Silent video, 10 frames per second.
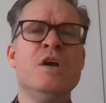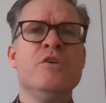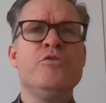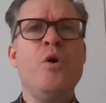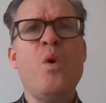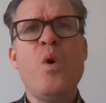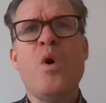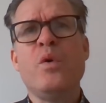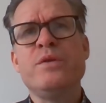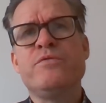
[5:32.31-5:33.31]
So
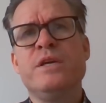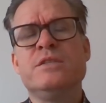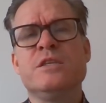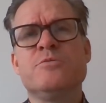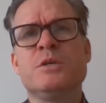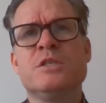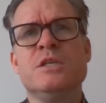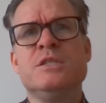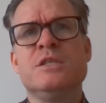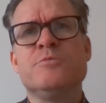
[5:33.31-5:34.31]
overall inflation
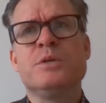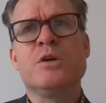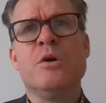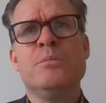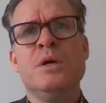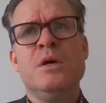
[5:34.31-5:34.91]
expectation has become